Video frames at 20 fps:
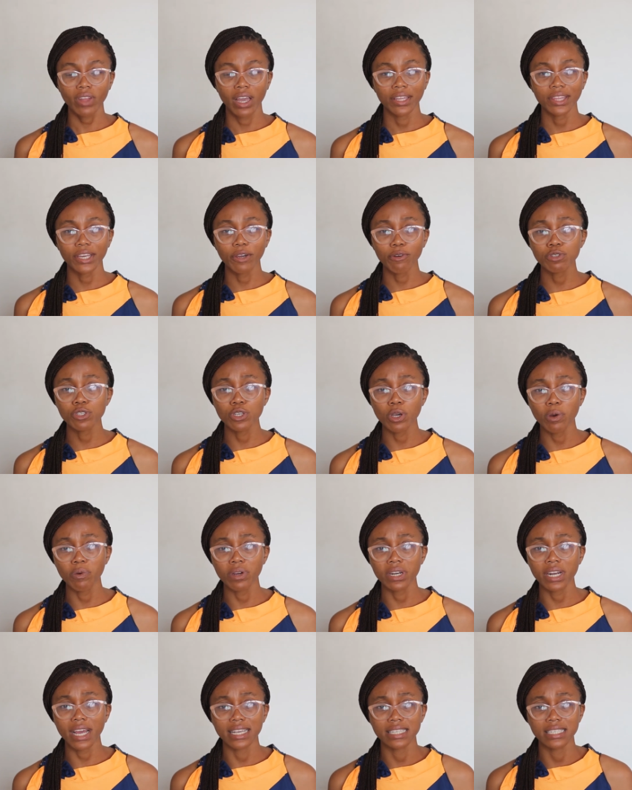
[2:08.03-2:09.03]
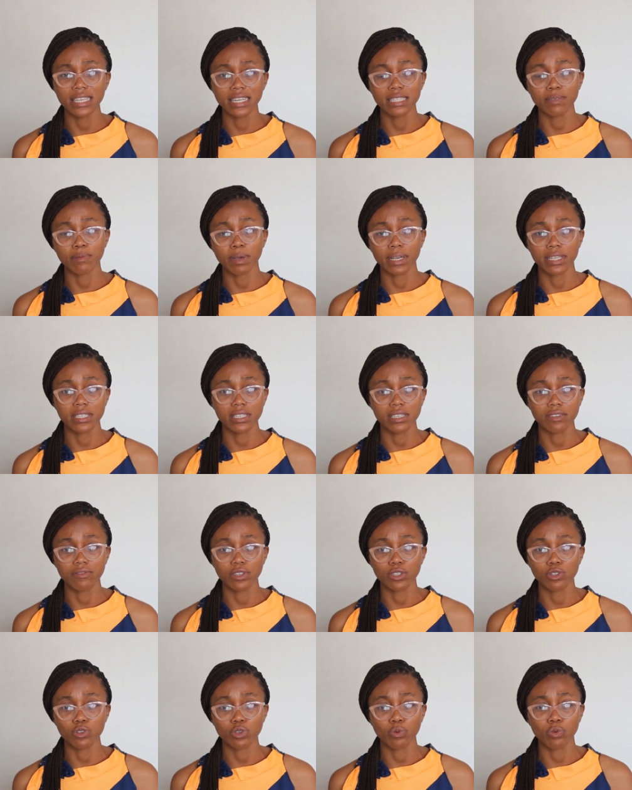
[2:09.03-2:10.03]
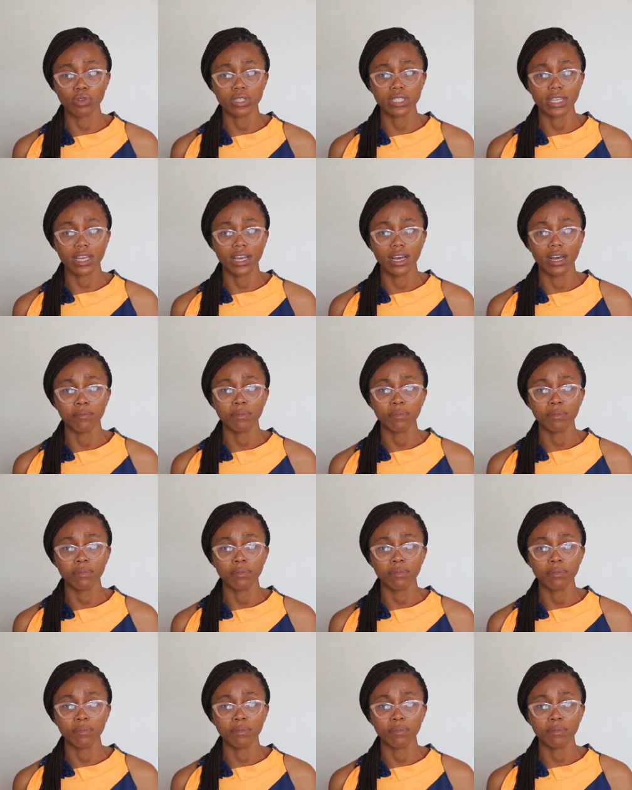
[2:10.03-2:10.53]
There was someone I sent my CV to. He was